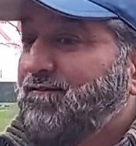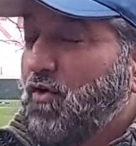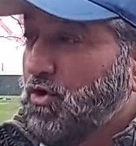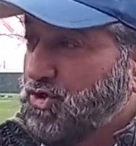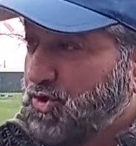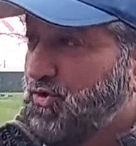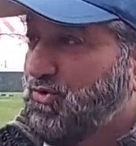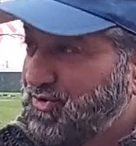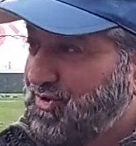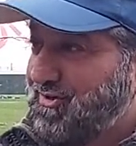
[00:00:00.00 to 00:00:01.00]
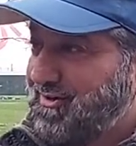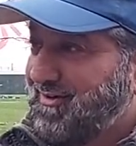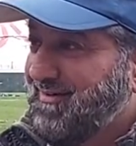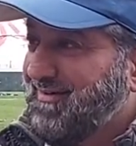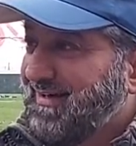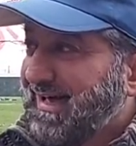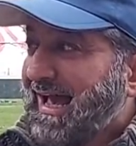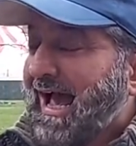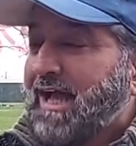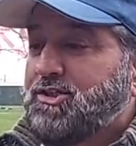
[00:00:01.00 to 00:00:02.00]
for Jews
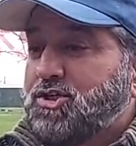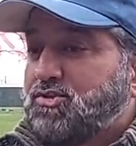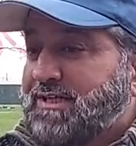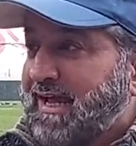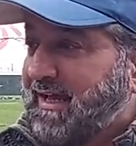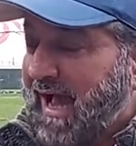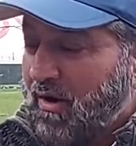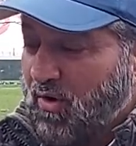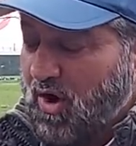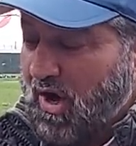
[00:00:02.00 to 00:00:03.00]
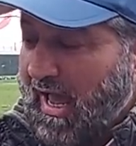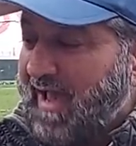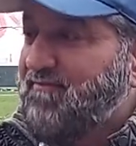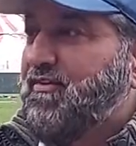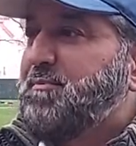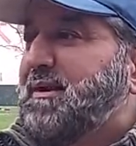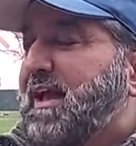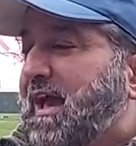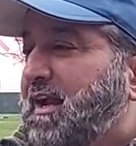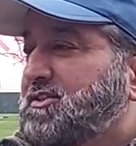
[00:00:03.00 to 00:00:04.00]
and to take out
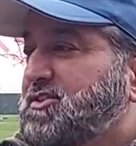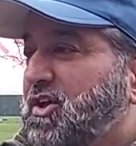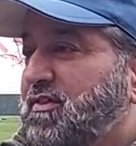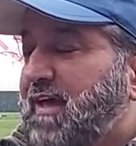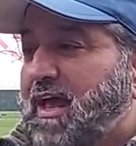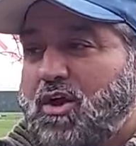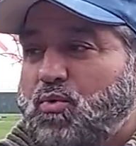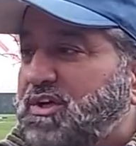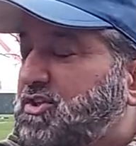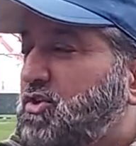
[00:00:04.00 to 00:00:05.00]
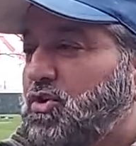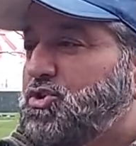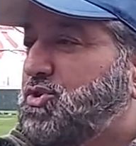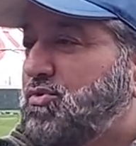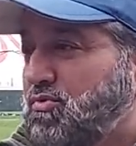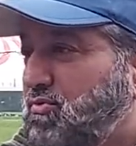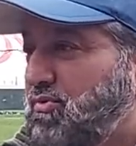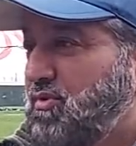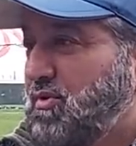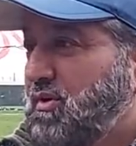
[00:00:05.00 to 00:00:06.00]
everybody else there who is a non-Jew.
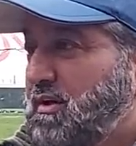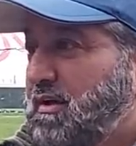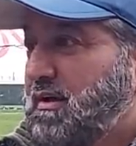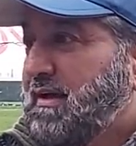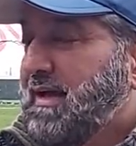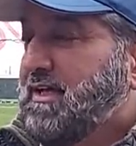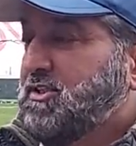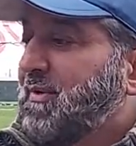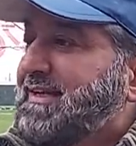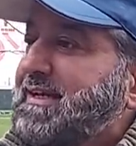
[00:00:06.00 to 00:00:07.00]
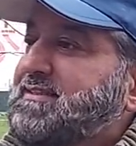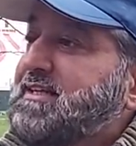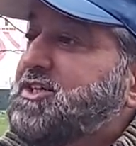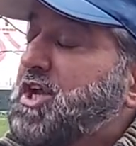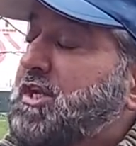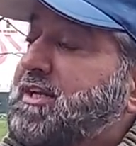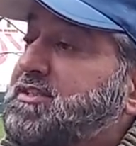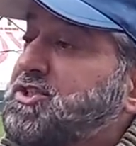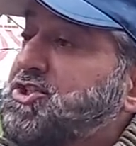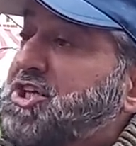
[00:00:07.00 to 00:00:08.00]
So it doesn't
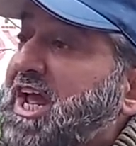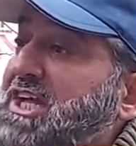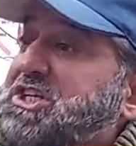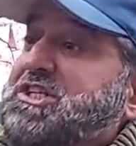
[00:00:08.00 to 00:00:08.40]
change